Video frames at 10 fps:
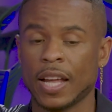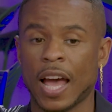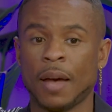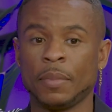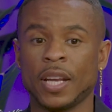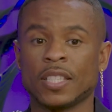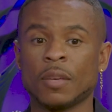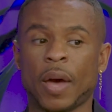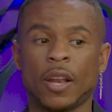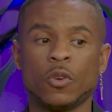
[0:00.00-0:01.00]
I mean, as
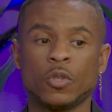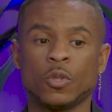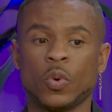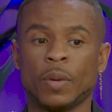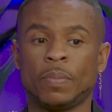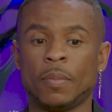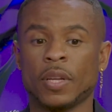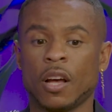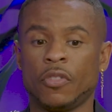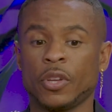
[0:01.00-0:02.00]
somebody who's doing public
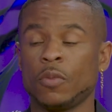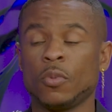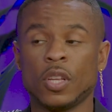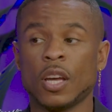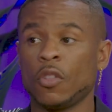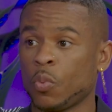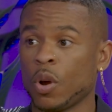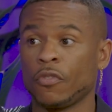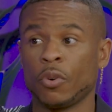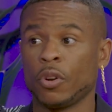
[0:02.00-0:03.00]
health and community health
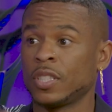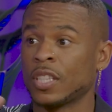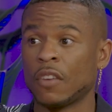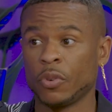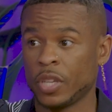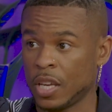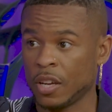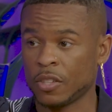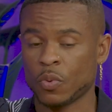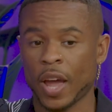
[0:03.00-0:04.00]
work for several
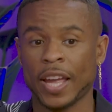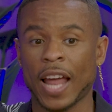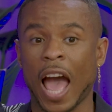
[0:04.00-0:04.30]
years, right?